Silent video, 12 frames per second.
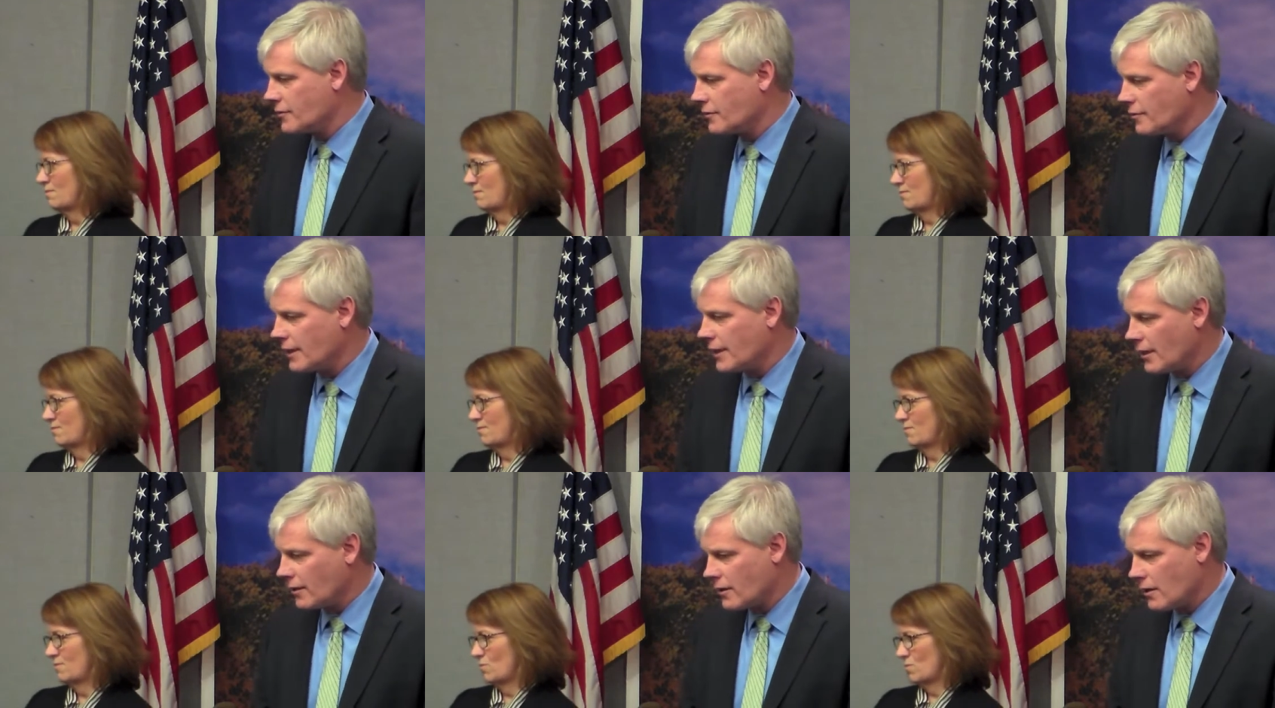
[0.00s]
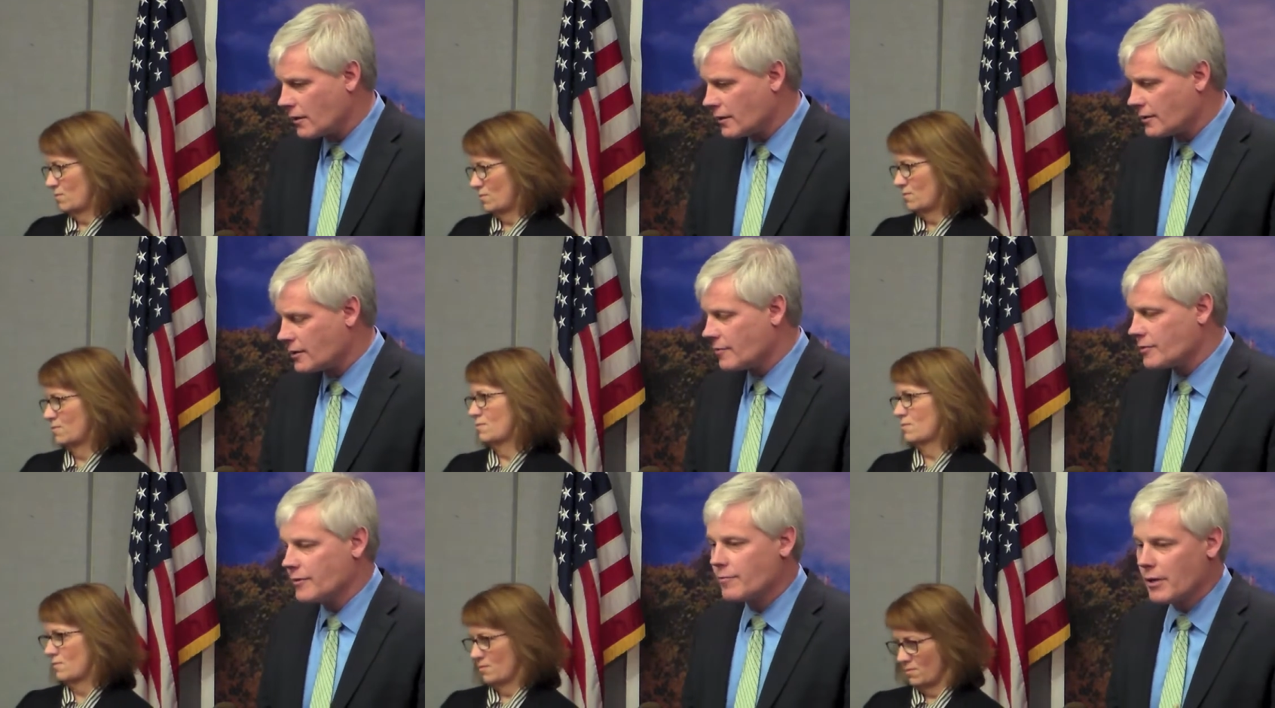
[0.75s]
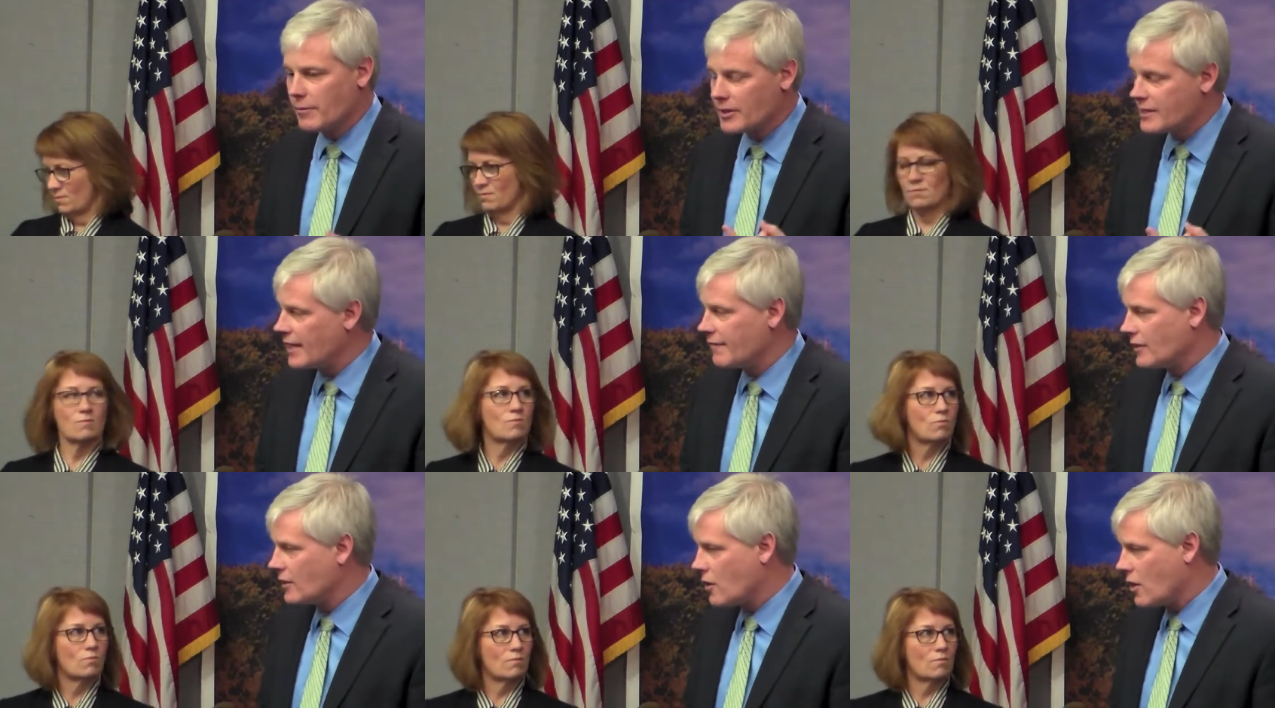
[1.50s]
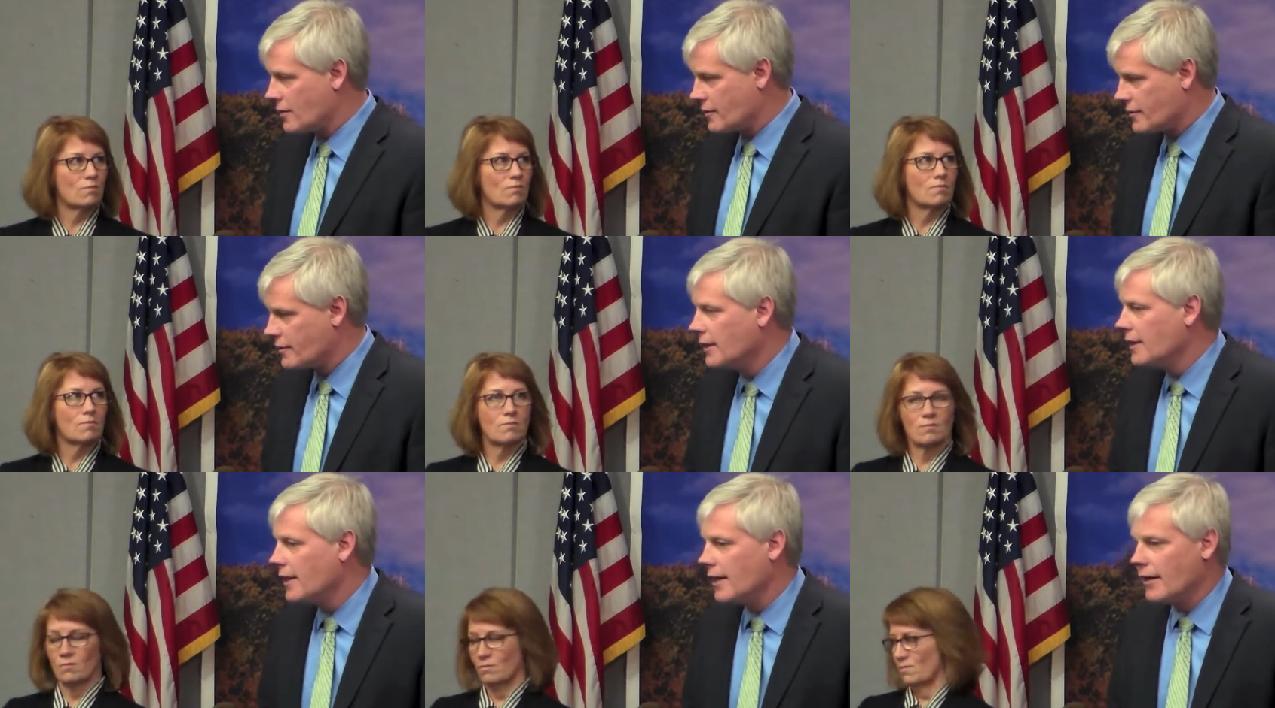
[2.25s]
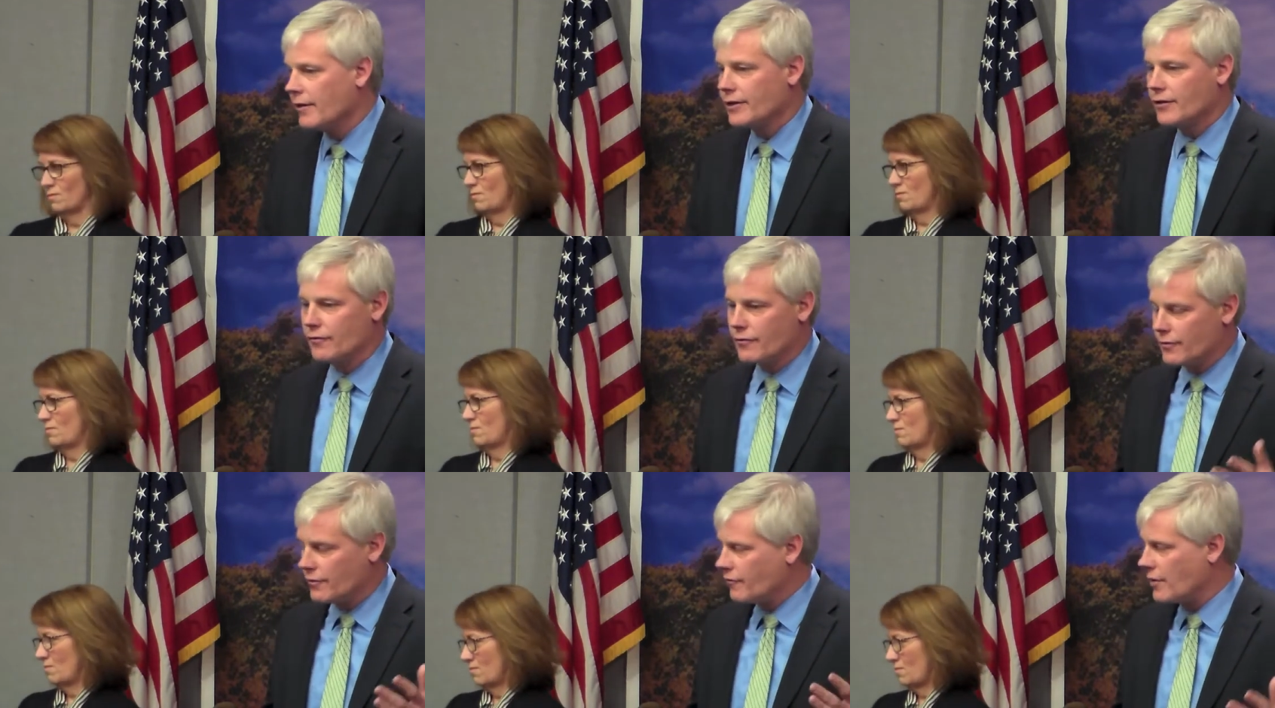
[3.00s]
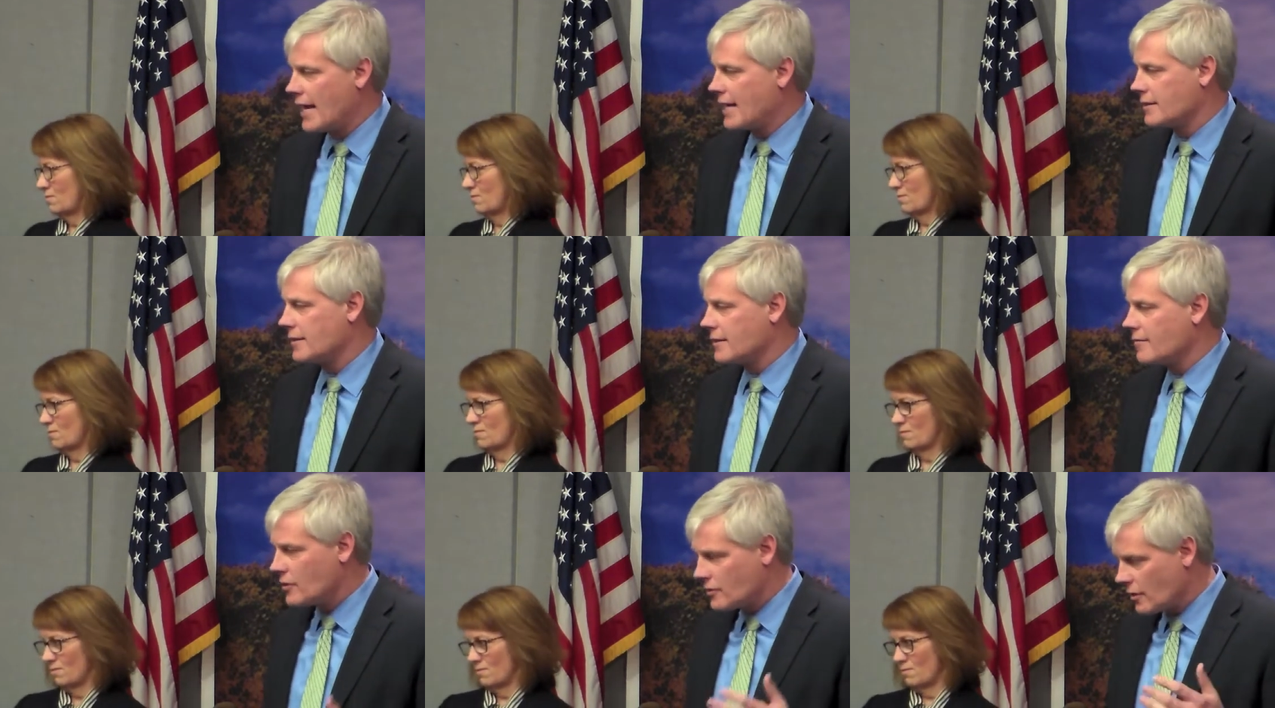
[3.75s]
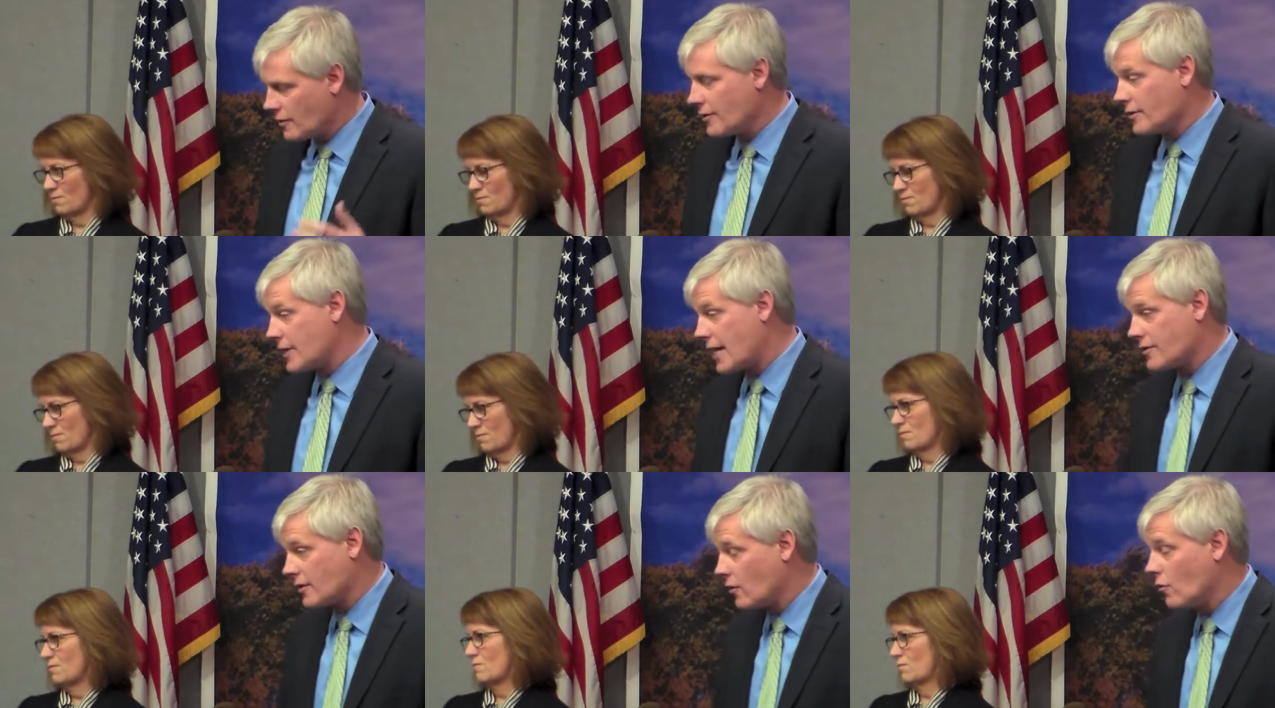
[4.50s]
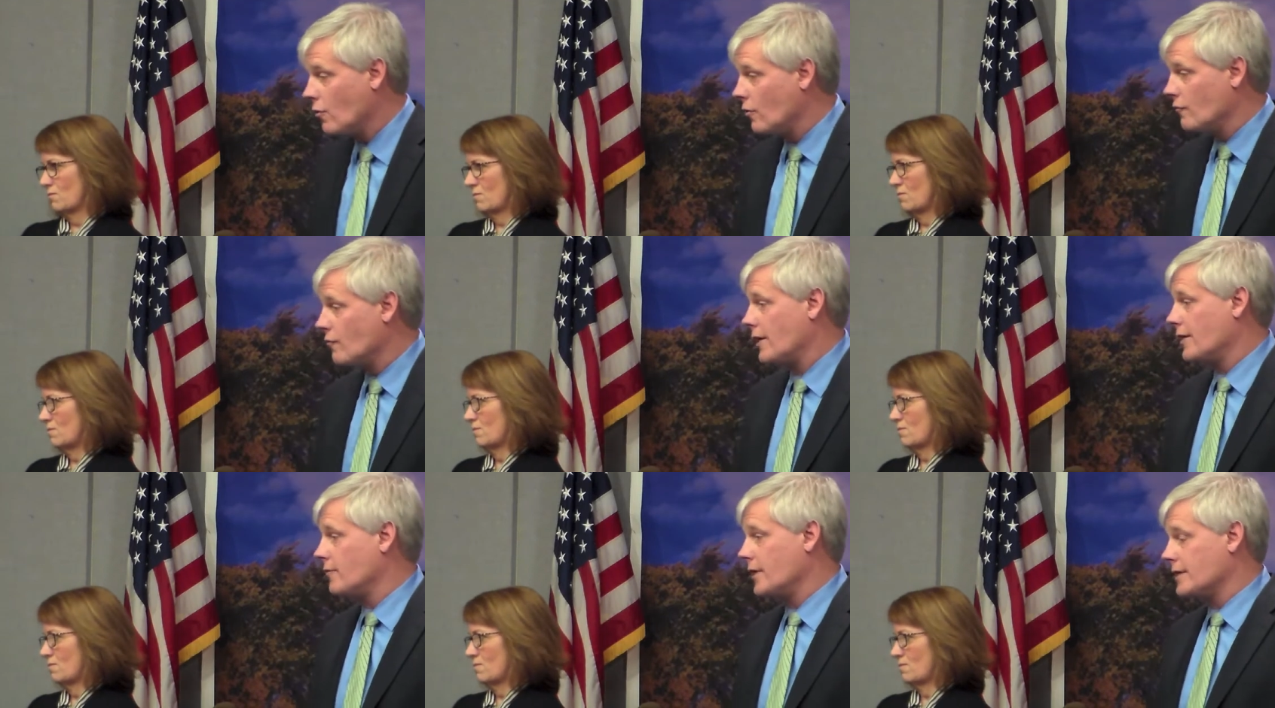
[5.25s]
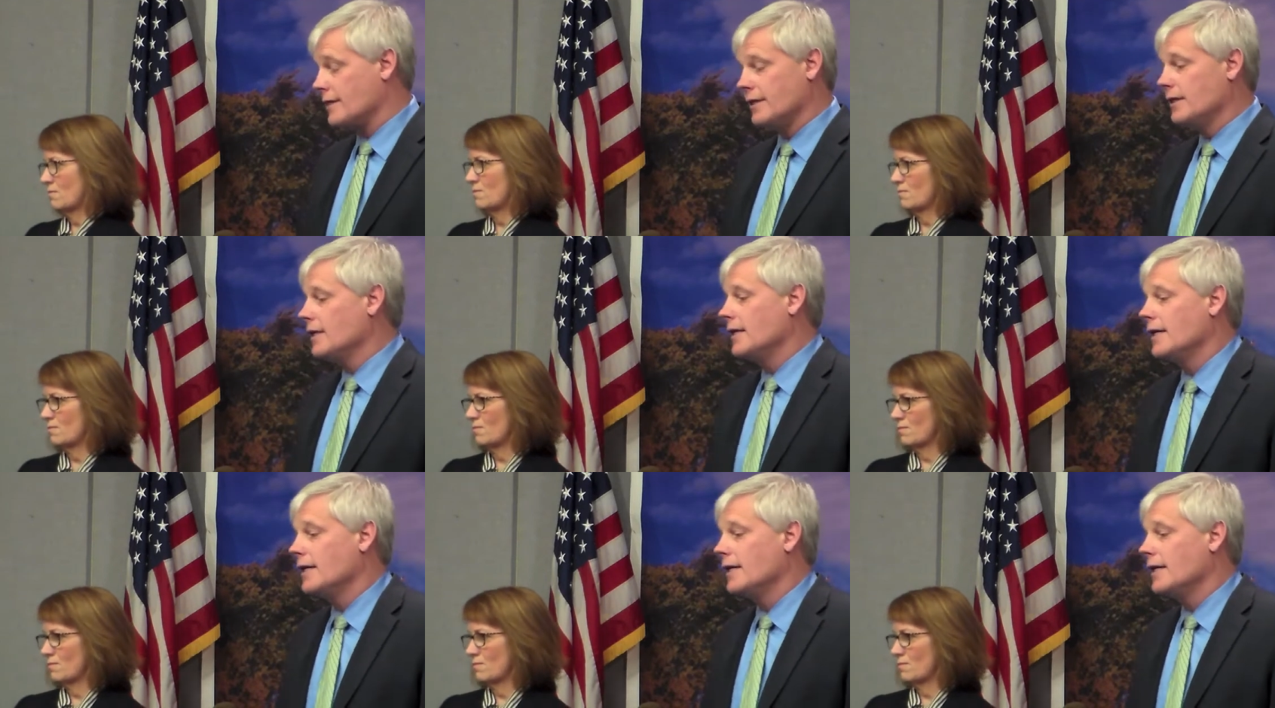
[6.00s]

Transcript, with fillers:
Speaker 1: to uh, alcohol consumption, public safety costs. Uh, you know, for for accidents. I mean, there's there's actually a whole variety of ways, and